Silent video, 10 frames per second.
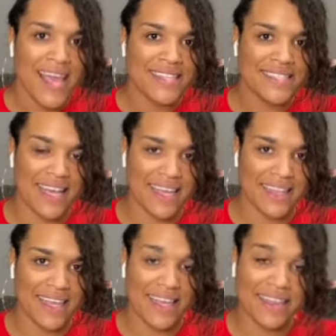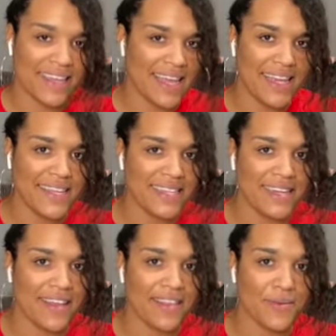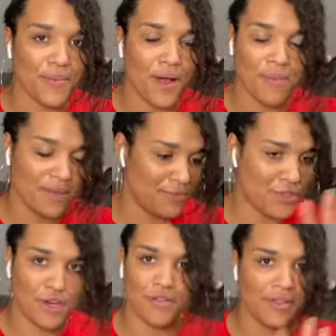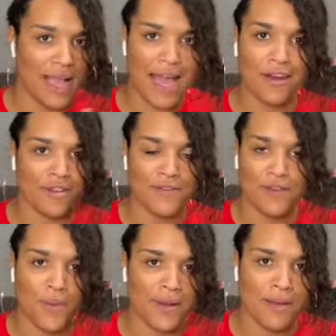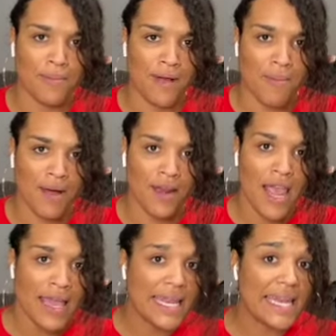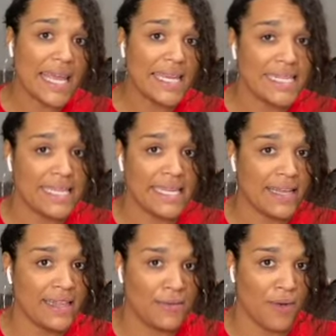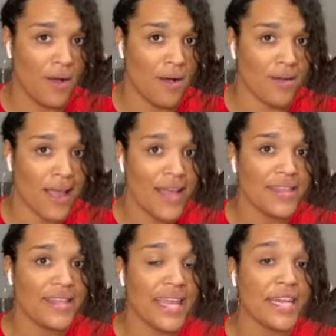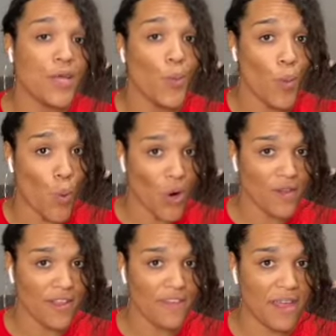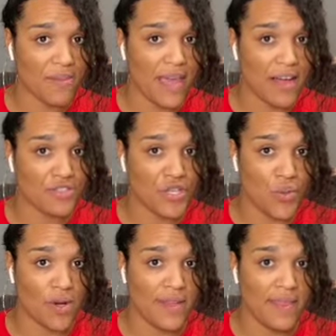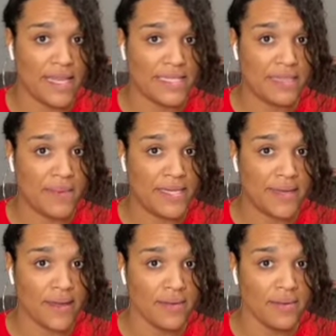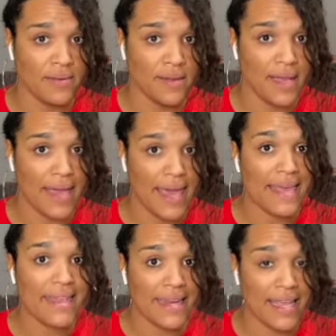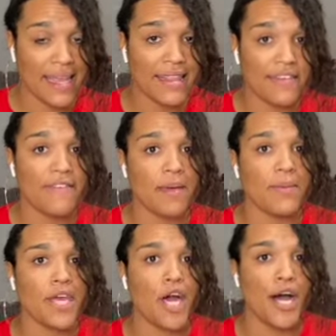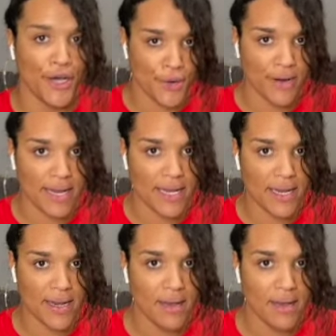Secondly, the nanny did nothing wrong. I mean, thirdly, I don't even know what number I'm on. The nanny did nothing wrong. The nanny warned the family how she wanted things to be done. And the family agreed.